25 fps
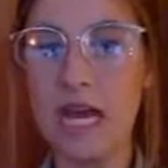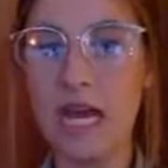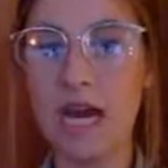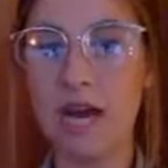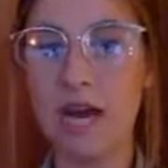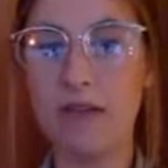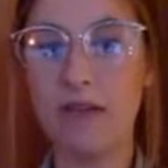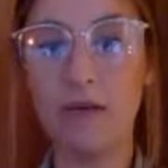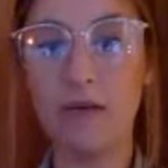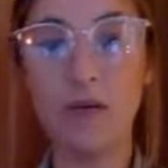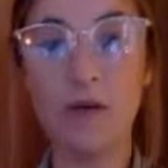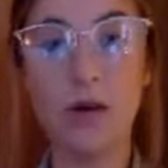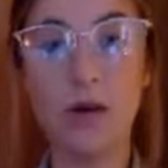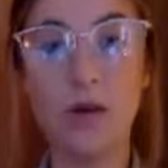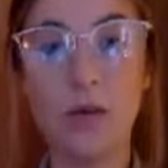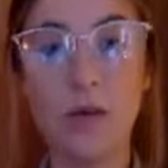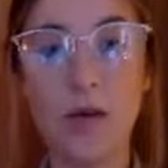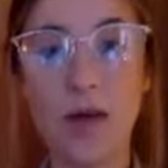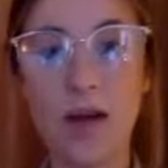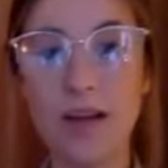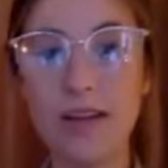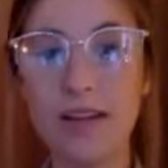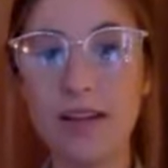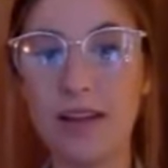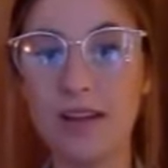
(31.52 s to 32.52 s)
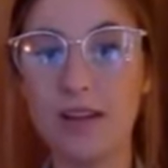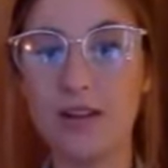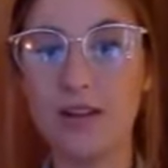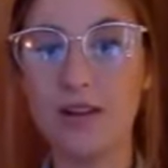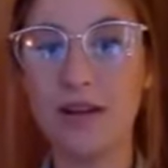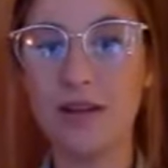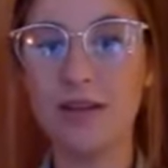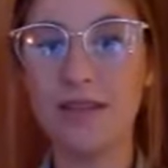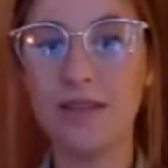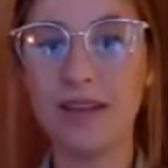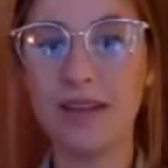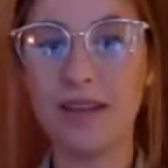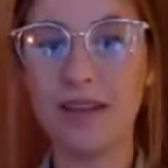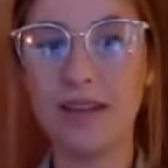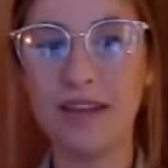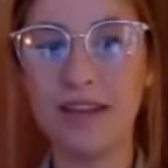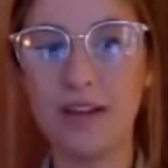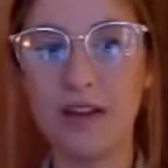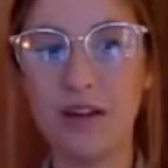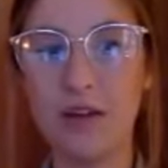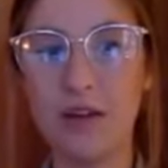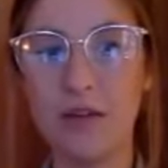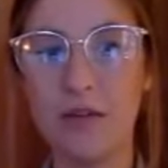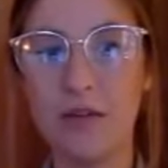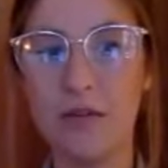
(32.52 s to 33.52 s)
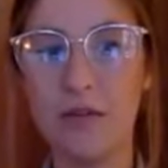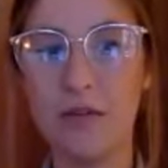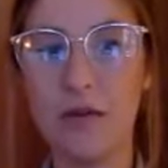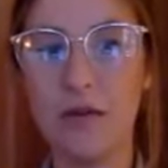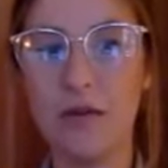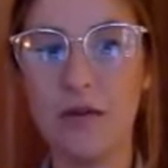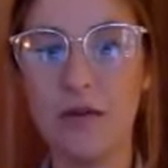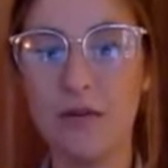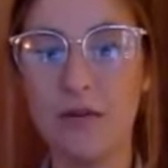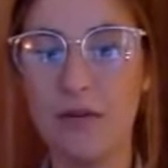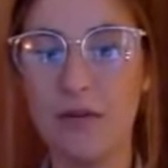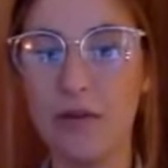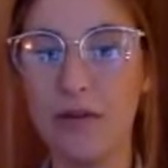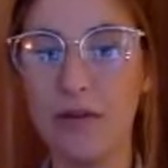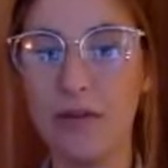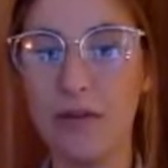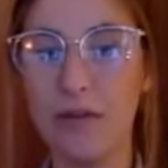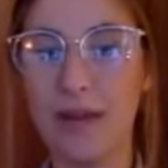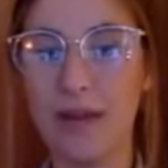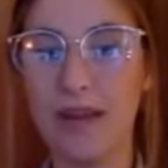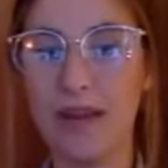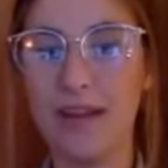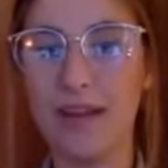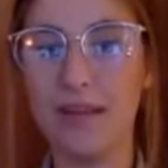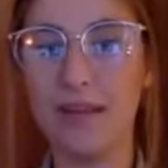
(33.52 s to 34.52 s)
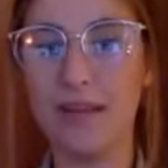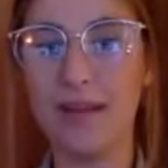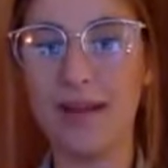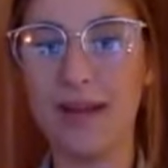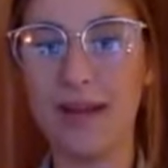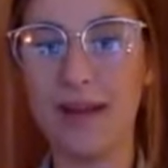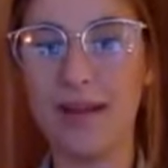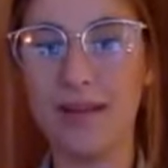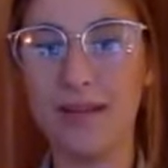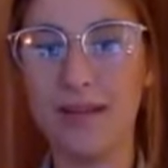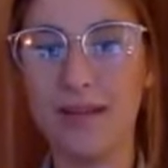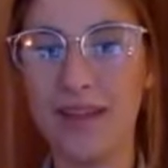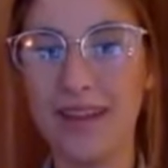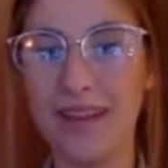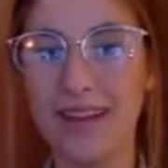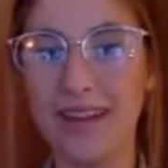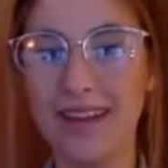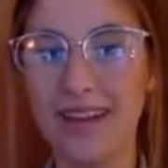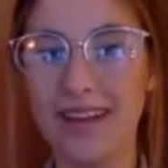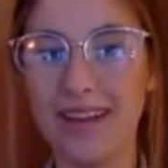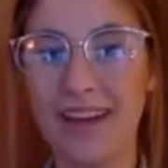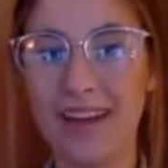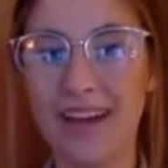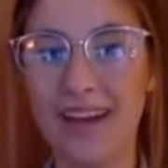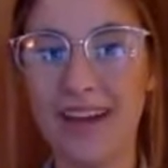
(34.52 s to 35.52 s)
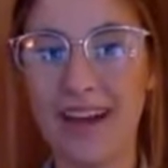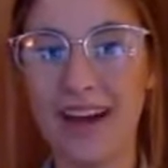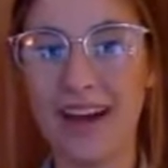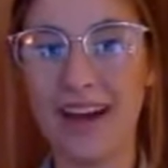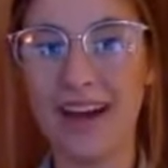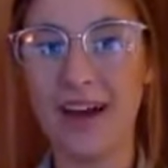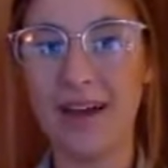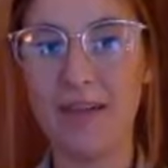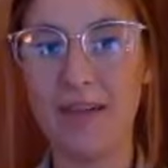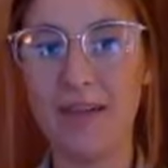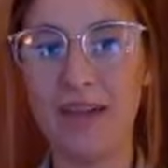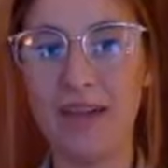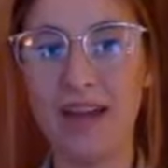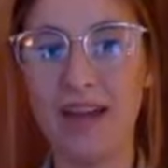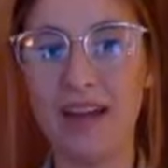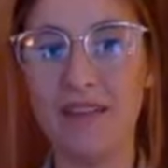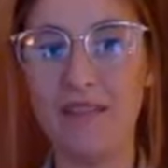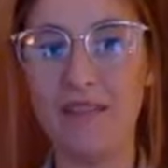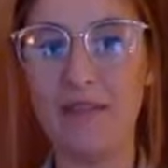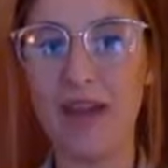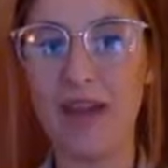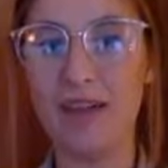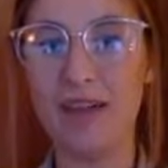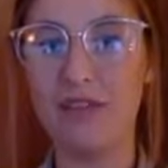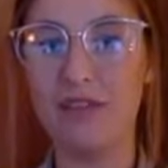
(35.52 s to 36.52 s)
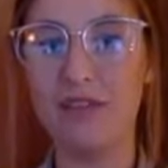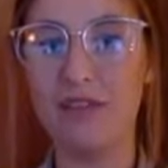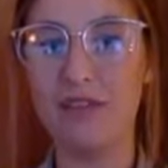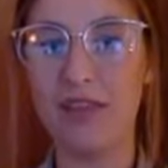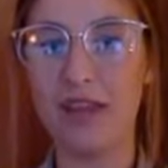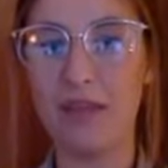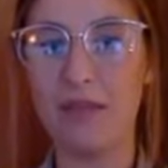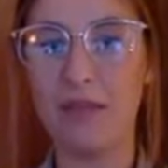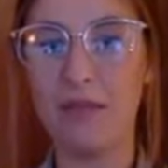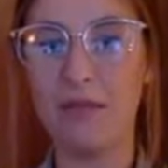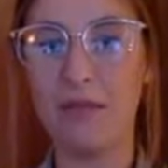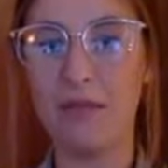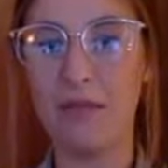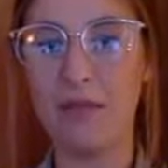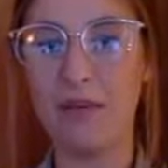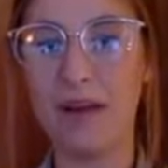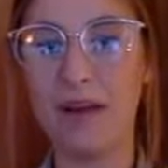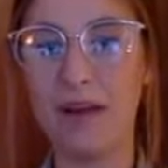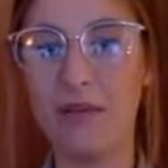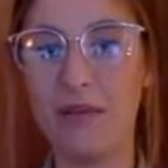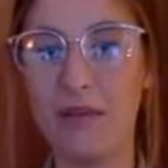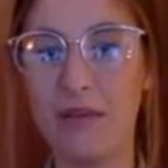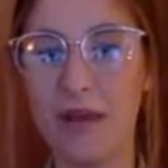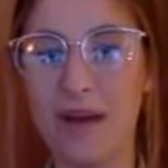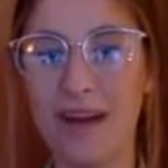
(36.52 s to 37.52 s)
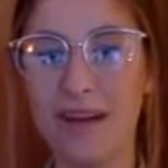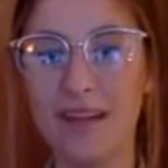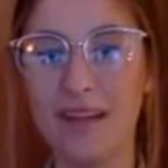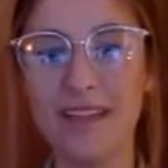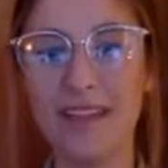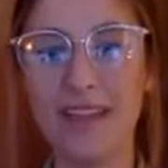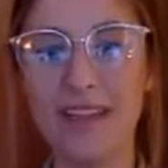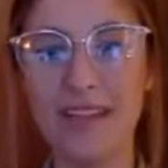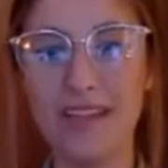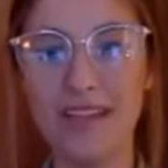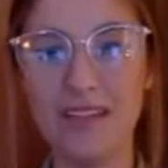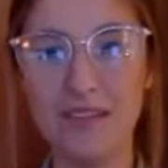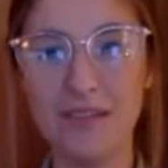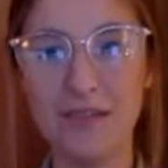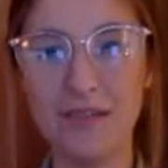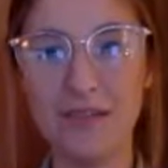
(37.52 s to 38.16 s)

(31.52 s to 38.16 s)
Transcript: For quite a while now. So I was lucky to go remote before the pandemic kind of hit and kind of master that before everyone else had to.